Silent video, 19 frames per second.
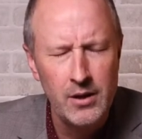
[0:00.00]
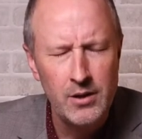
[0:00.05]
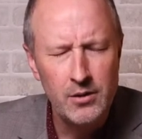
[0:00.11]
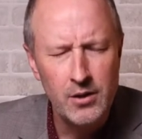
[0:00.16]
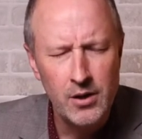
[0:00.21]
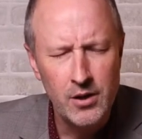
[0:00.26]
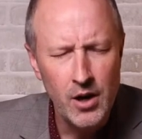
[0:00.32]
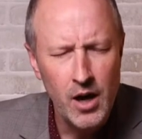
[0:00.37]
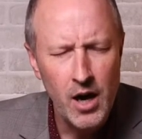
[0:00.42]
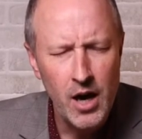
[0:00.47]

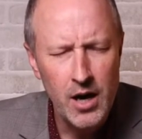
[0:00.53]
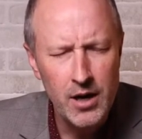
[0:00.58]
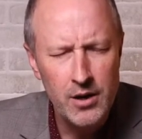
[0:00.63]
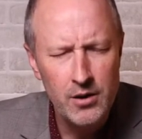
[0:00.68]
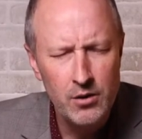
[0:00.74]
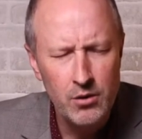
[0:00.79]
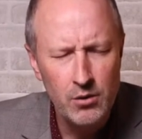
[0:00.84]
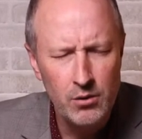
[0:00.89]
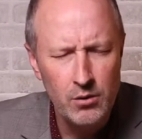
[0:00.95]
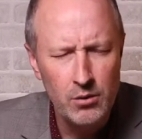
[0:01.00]
You're a
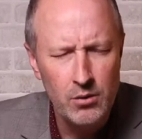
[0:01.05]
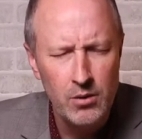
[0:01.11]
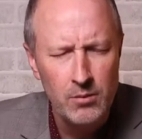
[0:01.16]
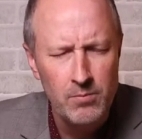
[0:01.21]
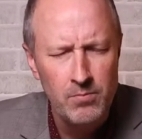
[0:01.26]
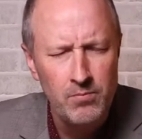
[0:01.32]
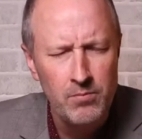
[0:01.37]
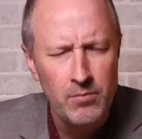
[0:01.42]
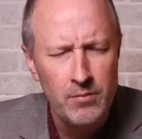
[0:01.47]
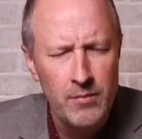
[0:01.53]
God who
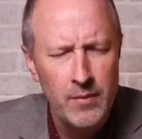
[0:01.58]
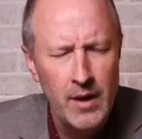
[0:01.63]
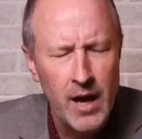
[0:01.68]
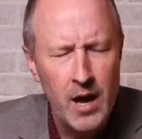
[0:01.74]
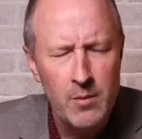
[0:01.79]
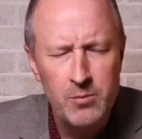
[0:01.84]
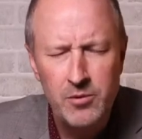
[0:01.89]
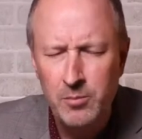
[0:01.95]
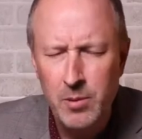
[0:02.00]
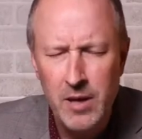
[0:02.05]

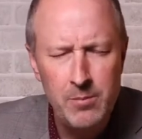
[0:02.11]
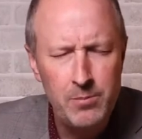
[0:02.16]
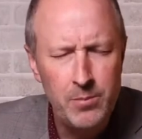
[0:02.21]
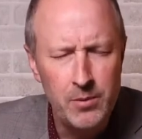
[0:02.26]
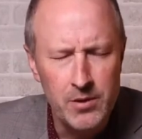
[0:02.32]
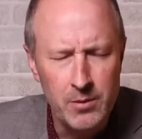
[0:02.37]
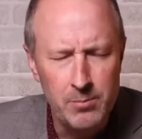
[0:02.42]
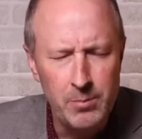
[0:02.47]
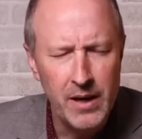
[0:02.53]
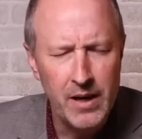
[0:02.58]
helps
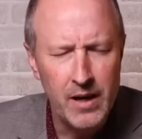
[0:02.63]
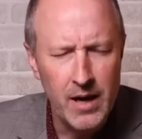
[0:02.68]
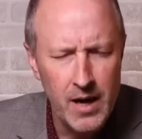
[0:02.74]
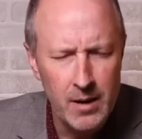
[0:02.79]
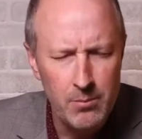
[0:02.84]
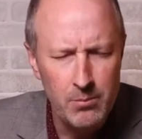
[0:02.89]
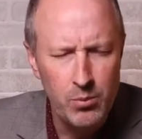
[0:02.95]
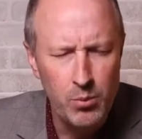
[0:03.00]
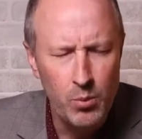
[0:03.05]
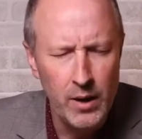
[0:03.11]
people to pick
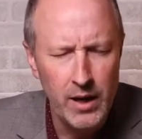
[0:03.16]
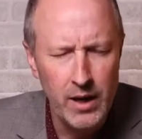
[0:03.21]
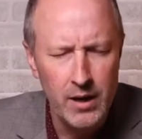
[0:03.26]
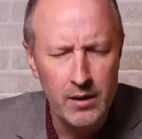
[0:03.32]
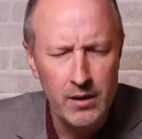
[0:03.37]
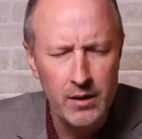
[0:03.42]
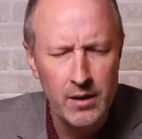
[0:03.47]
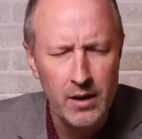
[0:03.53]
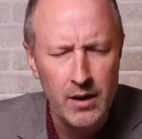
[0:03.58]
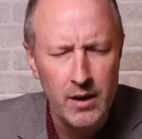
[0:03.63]
up
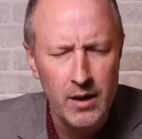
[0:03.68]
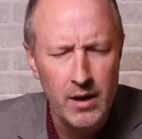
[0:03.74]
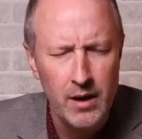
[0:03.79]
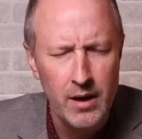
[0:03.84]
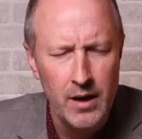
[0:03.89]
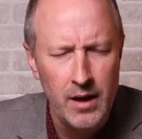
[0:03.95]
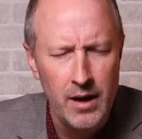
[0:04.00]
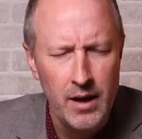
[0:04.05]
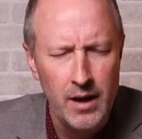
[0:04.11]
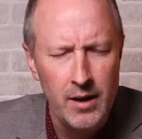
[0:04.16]
when
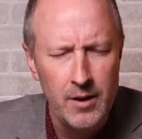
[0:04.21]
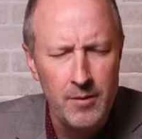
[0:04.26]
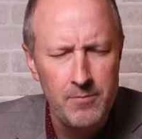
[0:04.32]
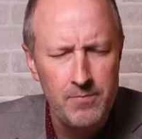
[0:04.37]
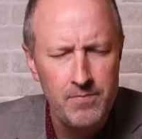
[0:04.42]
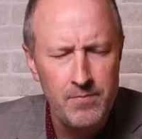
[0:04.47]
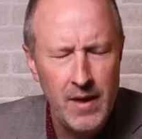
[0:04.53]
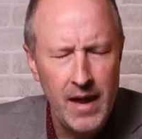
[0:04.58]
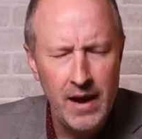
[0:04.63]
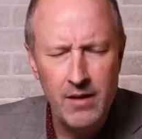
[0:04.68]

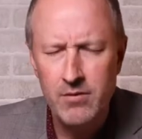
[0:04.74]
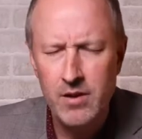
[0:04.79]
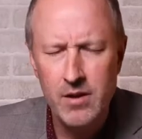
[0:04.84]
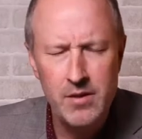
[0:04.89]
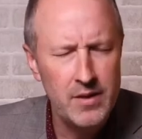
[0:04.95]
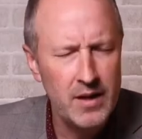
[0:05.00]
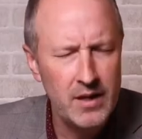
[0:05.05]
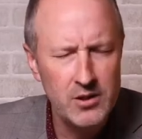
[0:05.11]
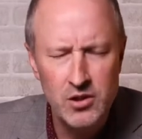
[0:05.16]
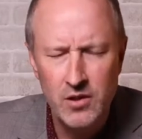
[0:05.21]

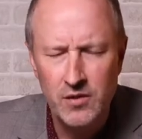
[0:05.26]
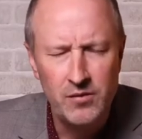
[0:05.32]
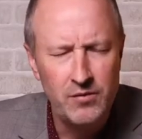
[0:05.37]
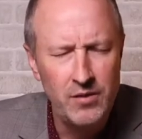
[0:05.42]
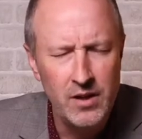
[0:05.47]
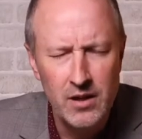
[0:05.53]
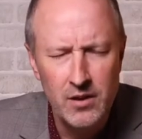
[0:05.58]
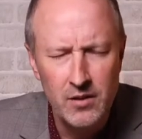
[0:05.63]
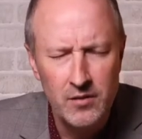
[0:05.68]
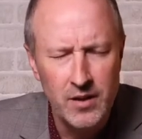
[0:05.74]
everything just
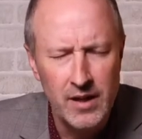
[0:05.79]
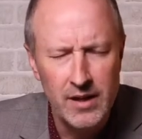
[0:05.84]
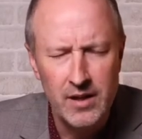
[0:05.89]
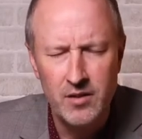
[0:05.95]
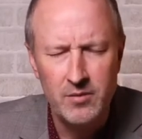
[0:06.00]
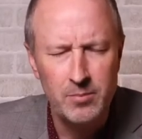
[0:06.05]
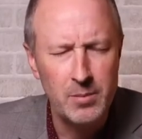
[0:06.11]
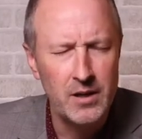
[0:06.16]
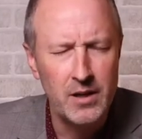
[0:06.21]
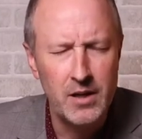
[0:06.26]
feels like
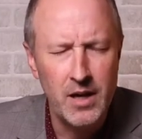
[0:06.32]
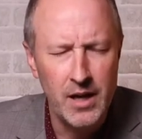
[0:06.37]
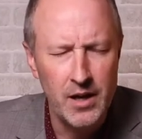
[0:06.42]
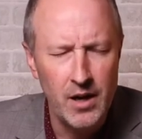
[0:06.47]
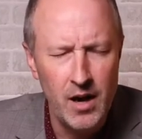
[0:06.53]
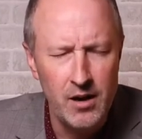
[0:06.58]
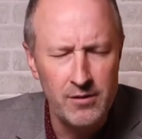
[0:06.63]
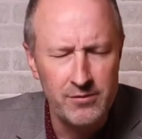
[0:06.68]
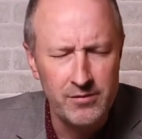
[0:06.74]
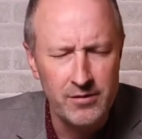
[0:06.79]
it's been
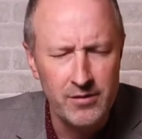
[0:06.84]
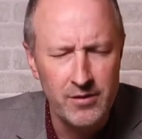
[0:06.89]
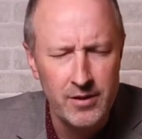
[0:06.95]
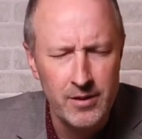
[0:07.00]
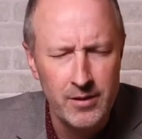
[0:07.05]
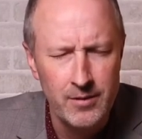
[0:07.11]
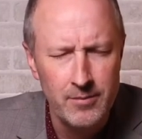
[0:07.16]
cut off.